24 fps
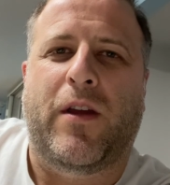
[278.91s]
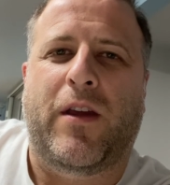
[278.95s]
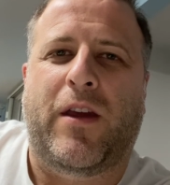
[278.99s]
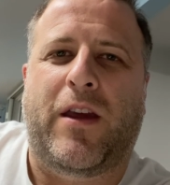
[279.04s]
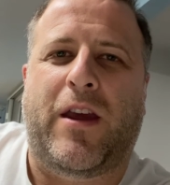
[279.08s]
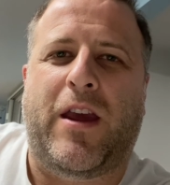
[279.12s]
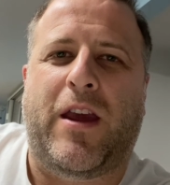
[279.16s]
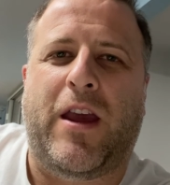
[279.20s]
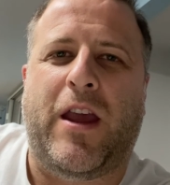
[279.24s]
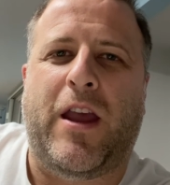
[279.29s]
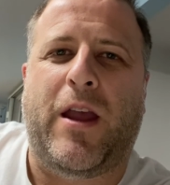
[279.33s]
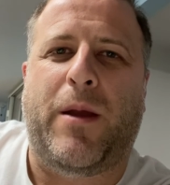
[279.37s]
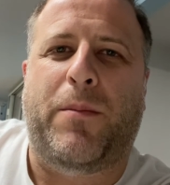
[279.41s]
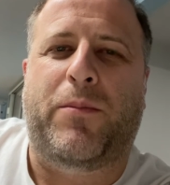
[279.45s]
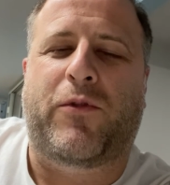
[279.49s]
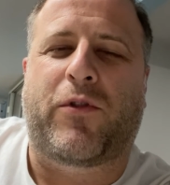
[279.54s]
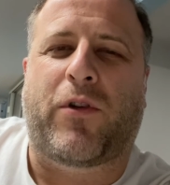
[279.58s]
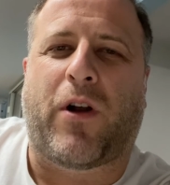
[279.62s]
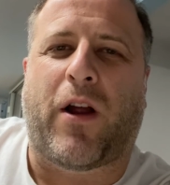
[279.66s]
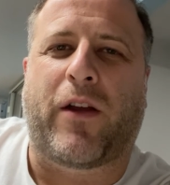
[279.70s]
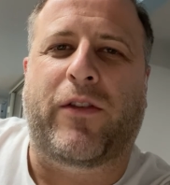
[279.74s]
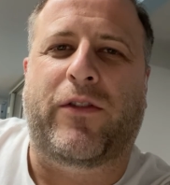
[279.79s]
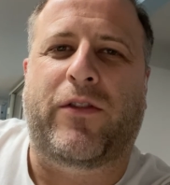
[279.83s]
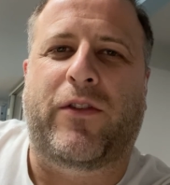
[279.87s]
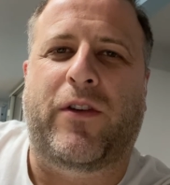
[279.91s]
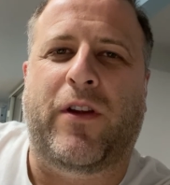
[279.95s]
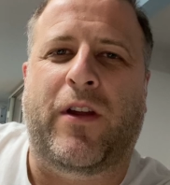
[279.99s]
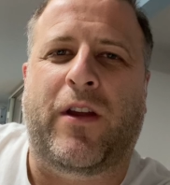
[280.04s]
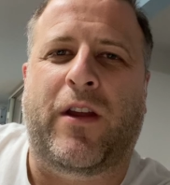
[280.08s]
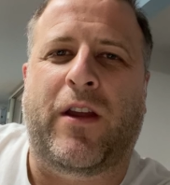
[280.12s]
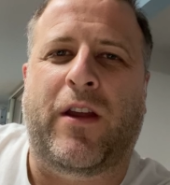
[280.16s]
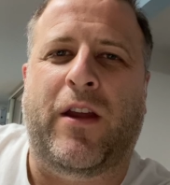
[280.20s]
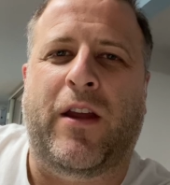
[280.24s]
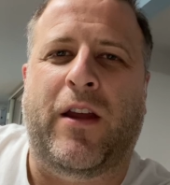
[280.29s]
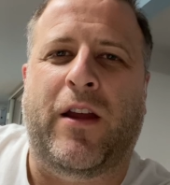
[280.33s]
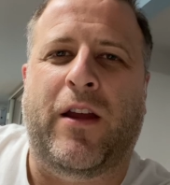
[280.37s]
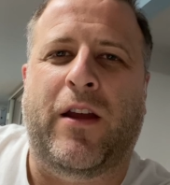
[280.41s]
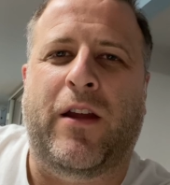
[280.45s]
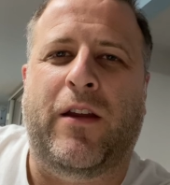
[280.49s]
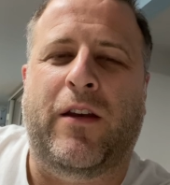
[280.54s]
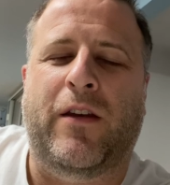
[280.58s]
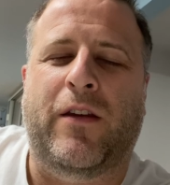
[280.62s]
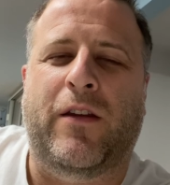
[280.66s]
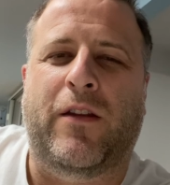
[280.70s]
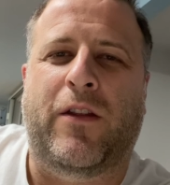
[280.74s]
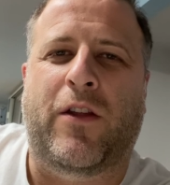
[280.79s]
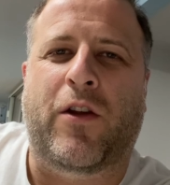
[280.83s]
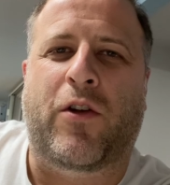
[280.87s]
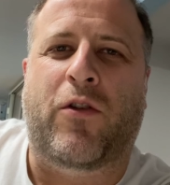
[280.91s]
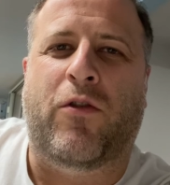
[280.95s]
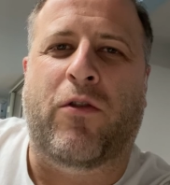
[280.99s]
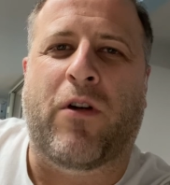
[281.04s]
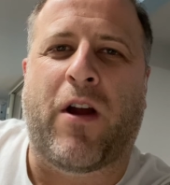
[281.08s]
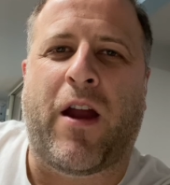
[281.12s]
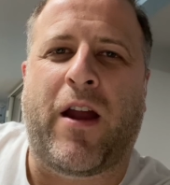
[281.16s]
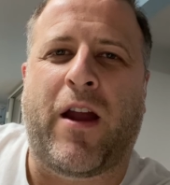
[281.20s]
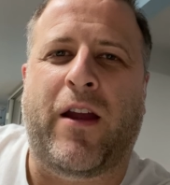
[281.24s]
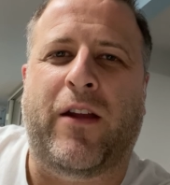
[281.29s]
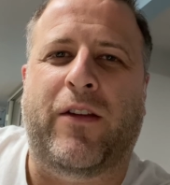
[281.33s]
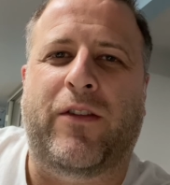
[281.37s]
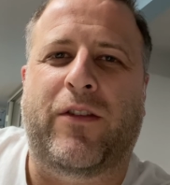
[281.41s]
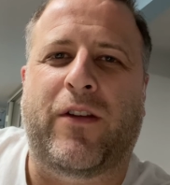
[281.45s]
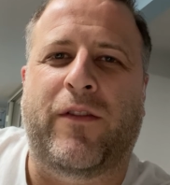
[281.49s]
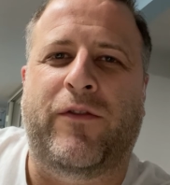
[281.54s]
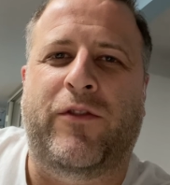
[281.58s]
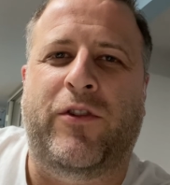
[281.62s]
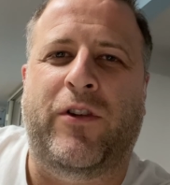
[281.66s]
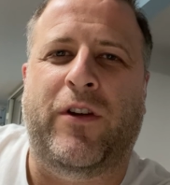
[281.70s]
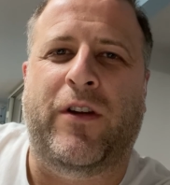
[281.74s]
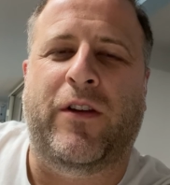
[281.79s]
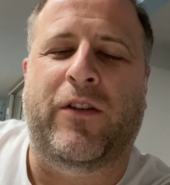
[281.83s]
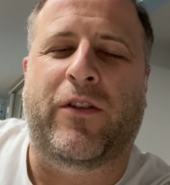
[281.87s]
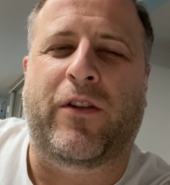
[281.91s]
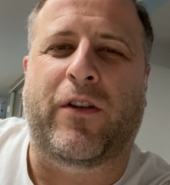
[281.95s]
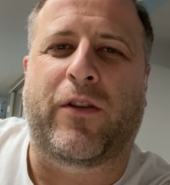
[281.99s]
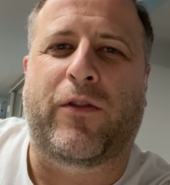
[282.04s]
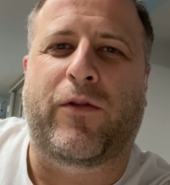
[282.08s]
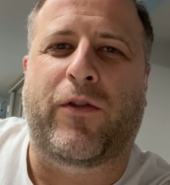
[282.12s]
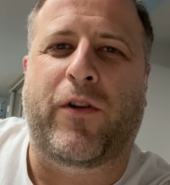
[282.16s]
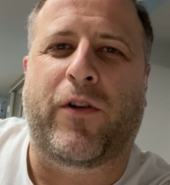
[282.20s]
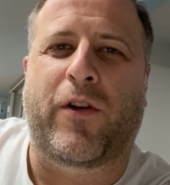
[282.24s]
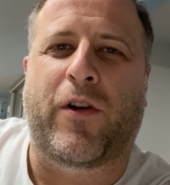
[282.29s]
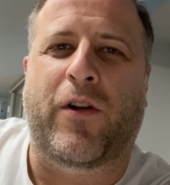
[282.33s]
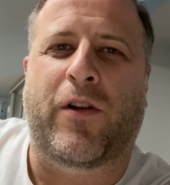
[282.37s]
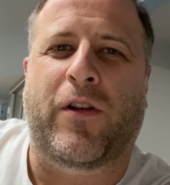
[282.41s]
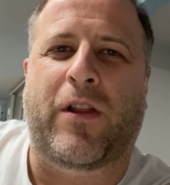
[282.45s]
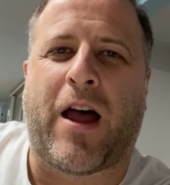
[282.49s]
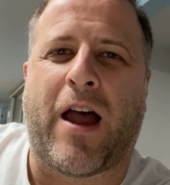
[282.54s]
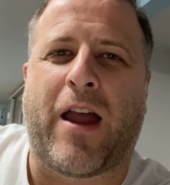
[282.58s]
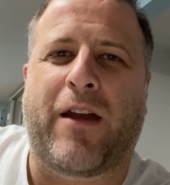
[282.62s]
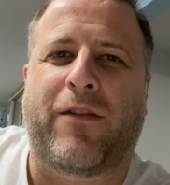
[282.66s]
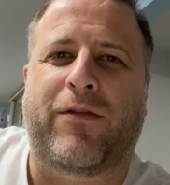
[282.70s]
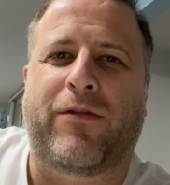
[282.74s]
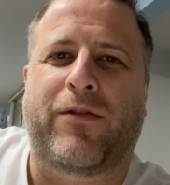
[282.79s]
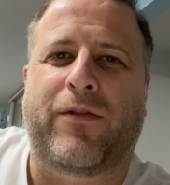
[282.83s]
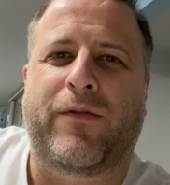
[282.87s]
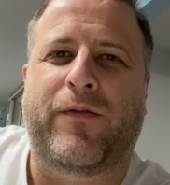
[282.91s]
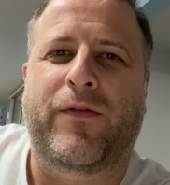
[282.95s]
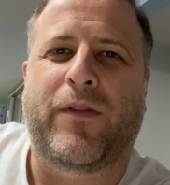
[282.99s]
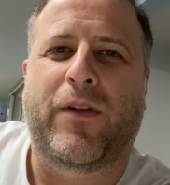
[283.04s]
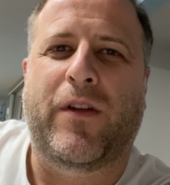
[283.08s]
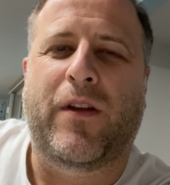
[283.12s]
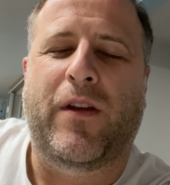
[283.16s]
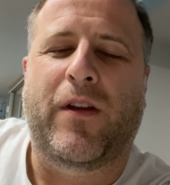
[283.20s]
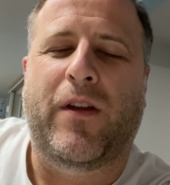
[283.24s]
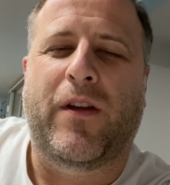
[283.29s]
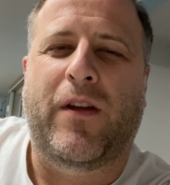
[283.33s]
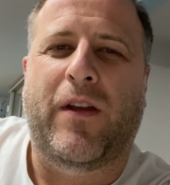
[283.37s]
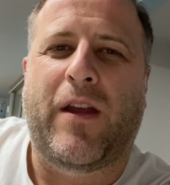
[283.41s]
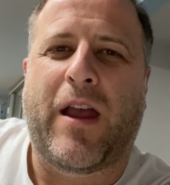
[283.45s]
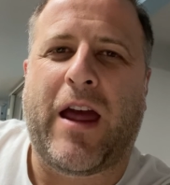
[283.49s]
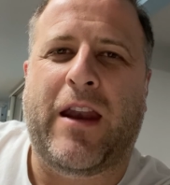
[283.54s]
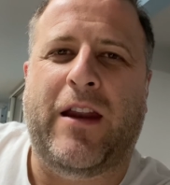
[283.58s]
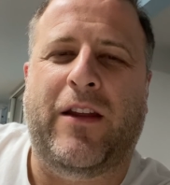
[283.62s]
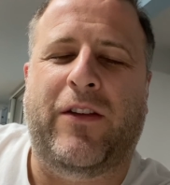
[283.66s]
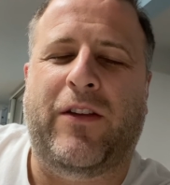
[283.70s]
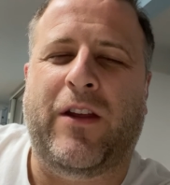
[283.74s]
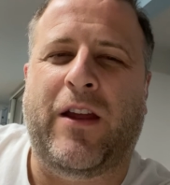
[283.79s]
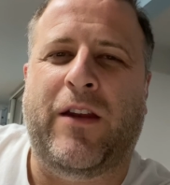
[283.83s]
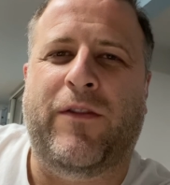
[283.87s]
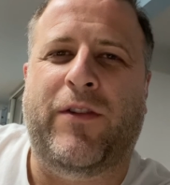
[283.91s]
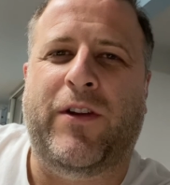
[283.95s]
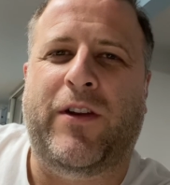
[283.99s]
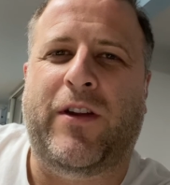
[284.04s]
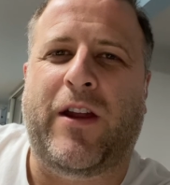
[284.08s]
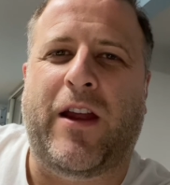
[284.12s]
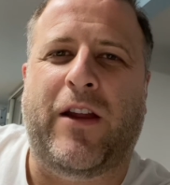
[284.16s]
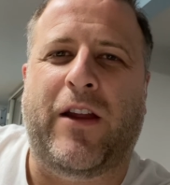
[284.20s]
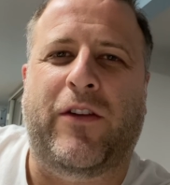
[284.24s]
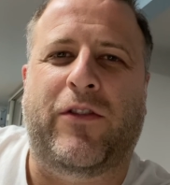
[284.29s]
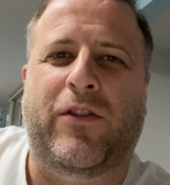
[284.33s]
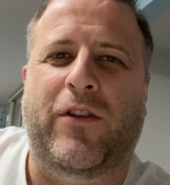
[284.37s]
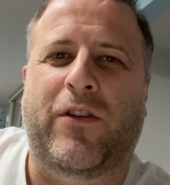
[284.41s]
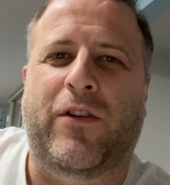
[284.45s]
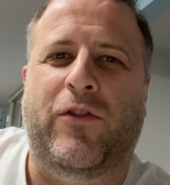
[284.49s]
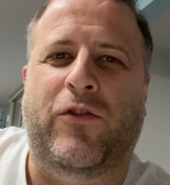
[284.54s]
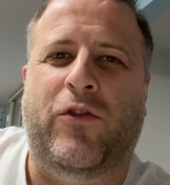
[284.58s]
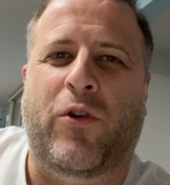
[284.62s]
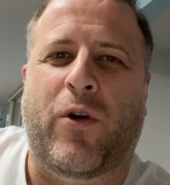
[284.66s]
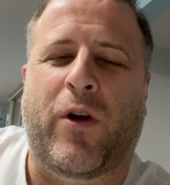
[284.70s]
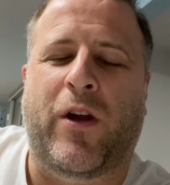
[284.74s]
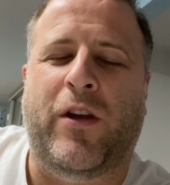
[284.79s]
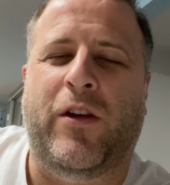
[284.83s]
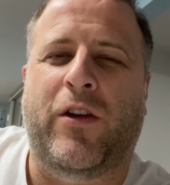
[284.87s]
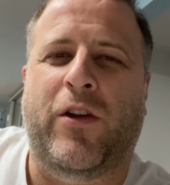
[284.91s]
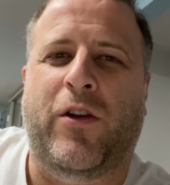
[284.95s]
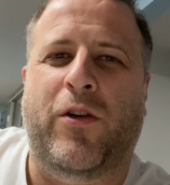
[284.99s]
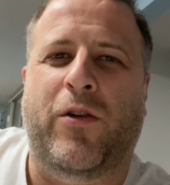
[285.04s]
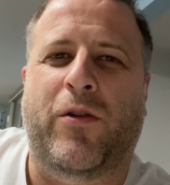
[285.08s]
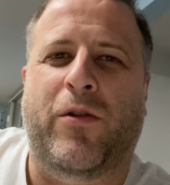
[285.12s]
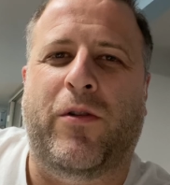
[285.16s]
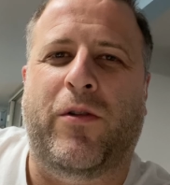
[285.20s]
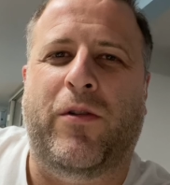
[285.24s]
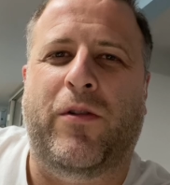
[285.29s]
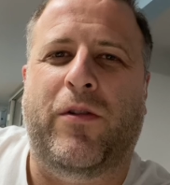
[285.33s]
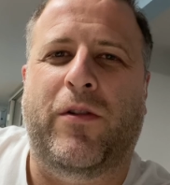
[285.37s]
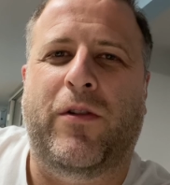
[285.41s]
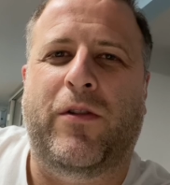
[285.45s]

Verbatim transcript: Keep trusting in the grace of Jesus for your life and his invitation to join you,